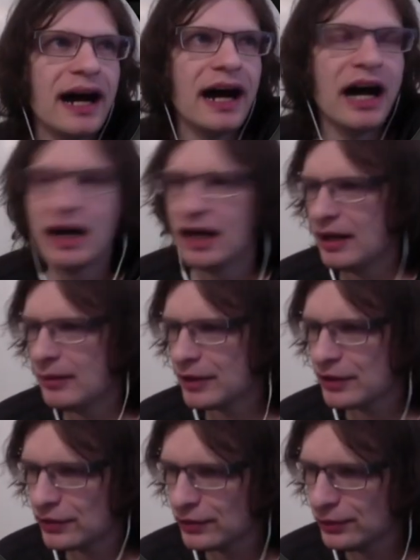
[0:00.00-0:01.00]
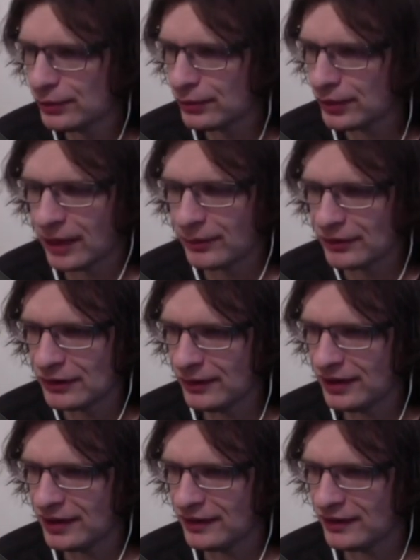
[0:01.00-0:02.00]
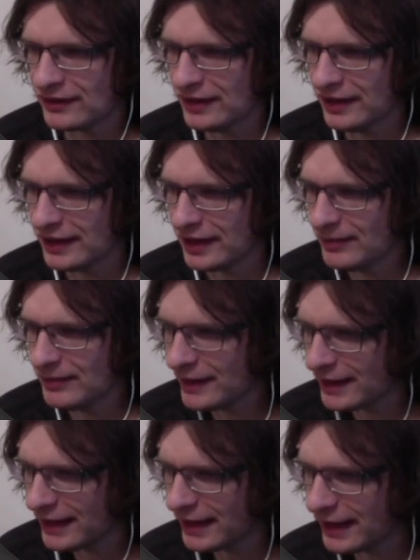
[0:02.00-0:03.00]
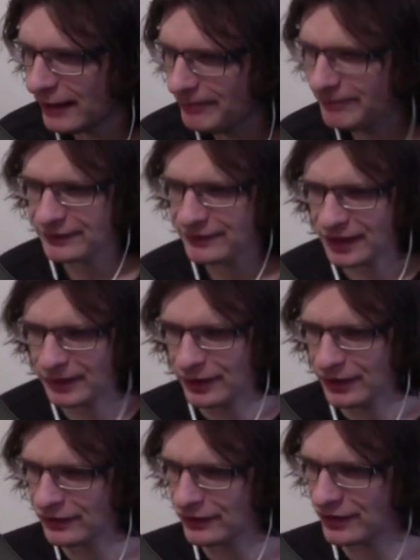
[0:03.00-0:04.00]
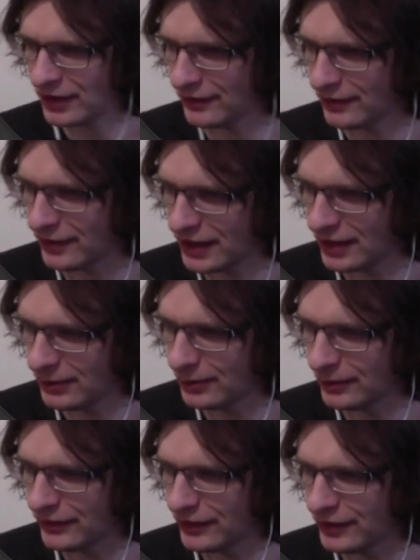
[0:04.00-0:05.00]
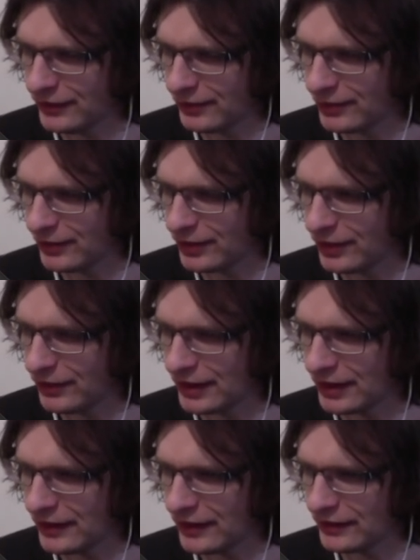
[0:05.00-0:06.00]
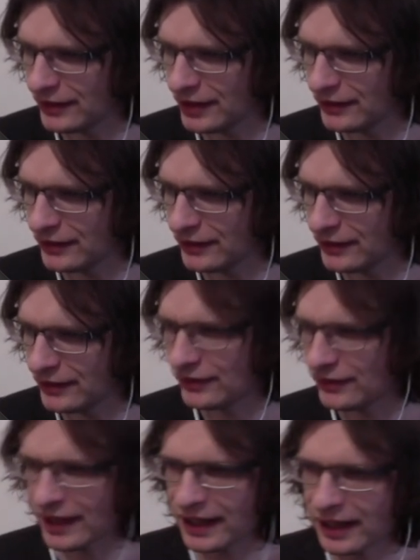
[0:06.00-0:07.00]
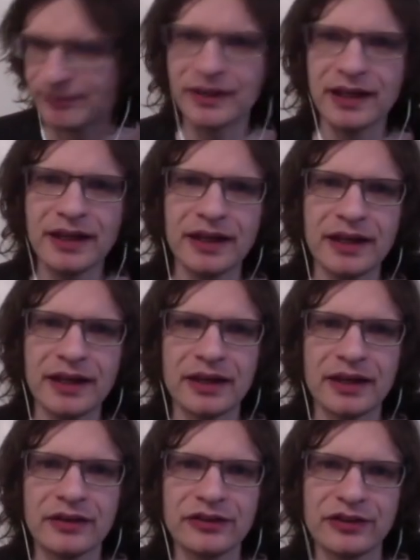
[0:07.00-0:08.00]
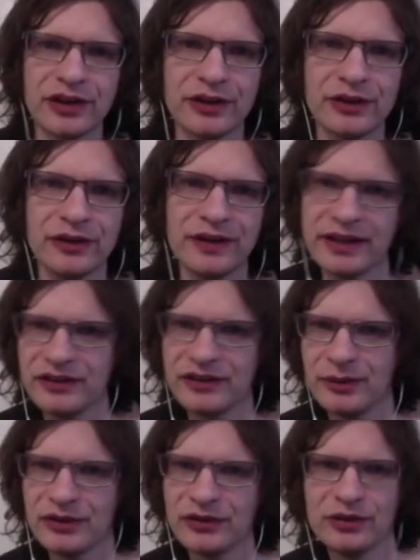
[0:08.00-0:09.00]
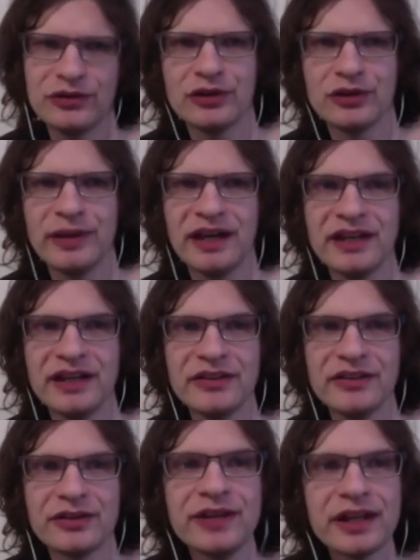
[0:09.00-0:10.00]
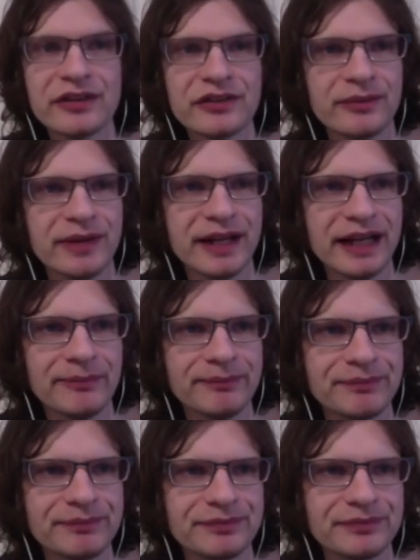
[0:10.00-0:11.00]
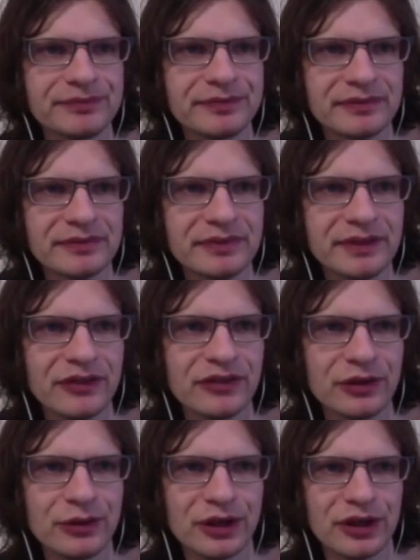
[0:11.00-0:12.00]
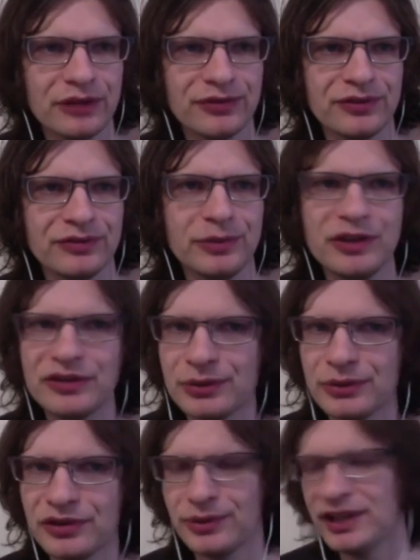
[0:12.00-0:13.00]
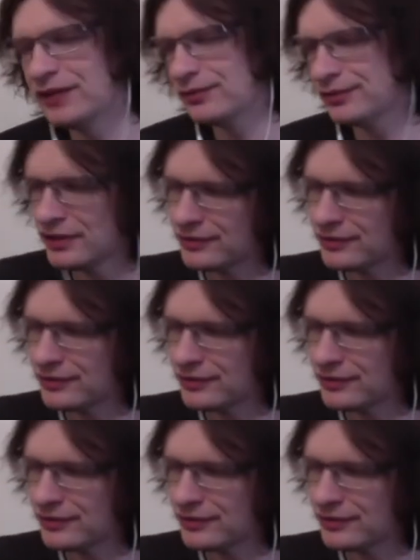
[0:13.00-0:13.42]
Cool. I'm just looking at the time. I might just cover a couple more things. Maybe we can go into the last few questions. So the next thing I want to sort of talk about is effects. So quite often for musicals, you want to have